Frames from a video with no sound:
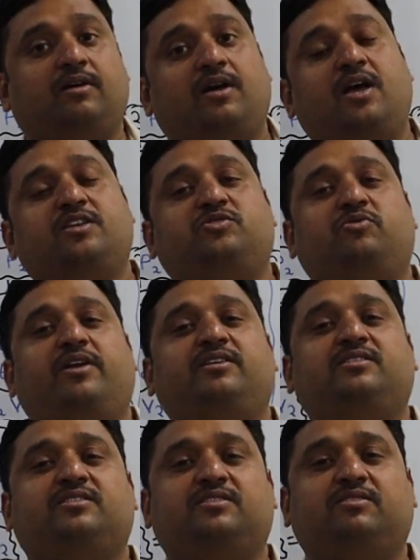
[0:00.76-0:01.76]
Hi
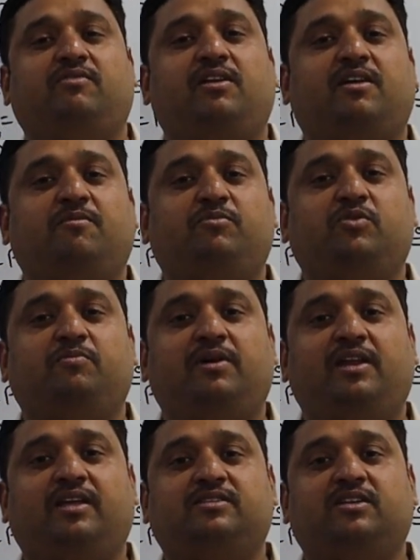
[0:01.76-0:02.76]
students, welcome to my
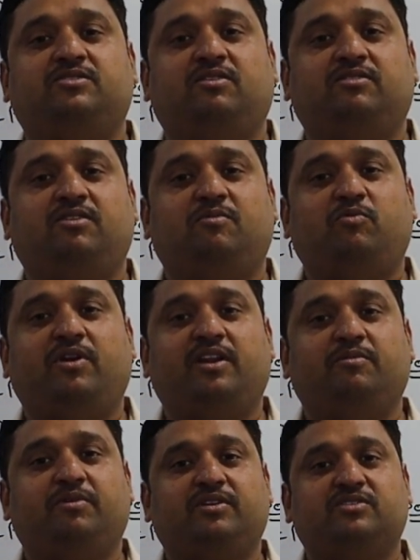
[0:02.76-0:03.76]
lectures on
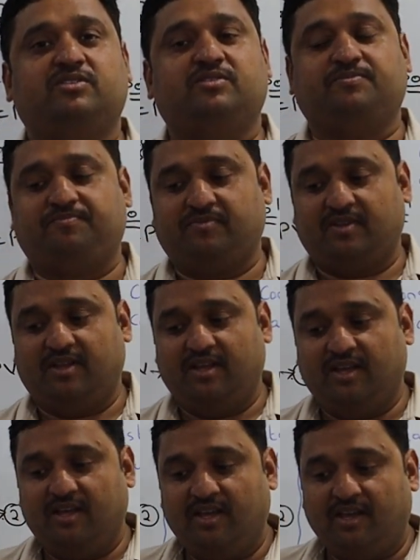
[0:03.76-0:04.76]
thermodynamics.
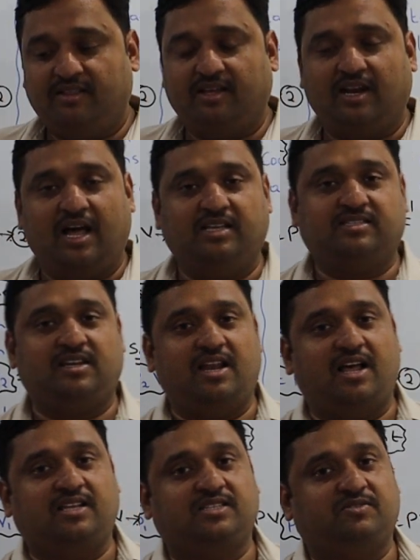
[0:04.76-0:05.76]
In the last
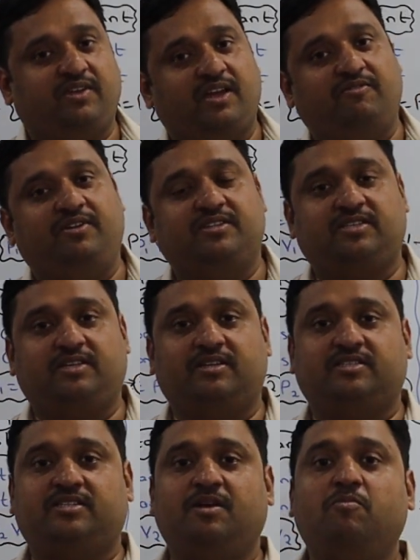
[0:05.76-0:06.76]
class, we have
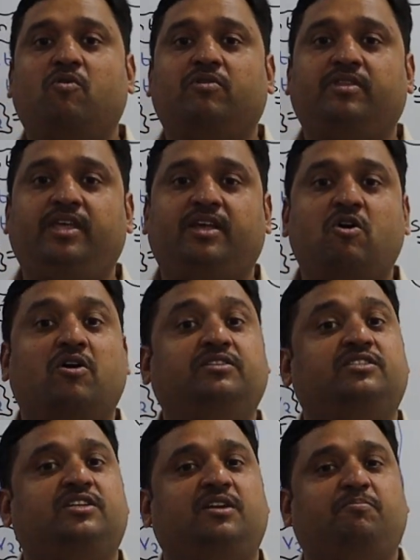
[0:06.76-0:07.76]
discussed about the
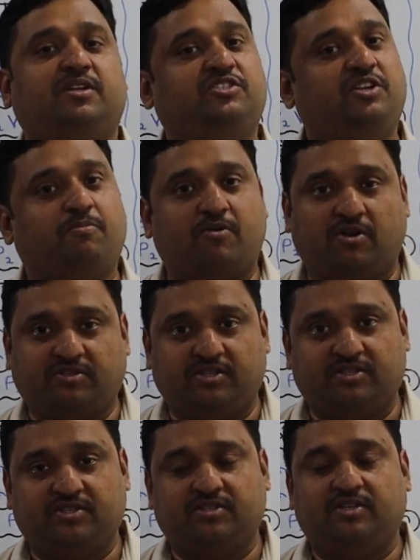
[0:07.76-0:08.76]
constant pressure
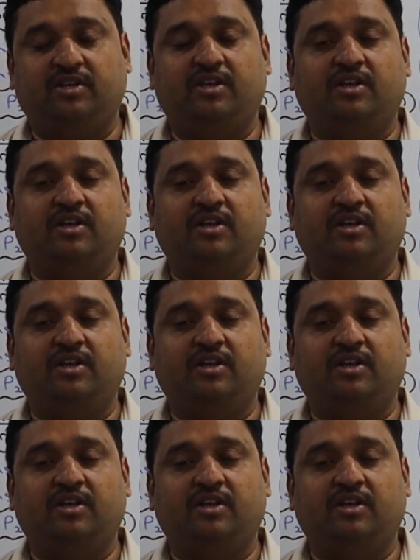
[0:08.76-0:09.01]
process.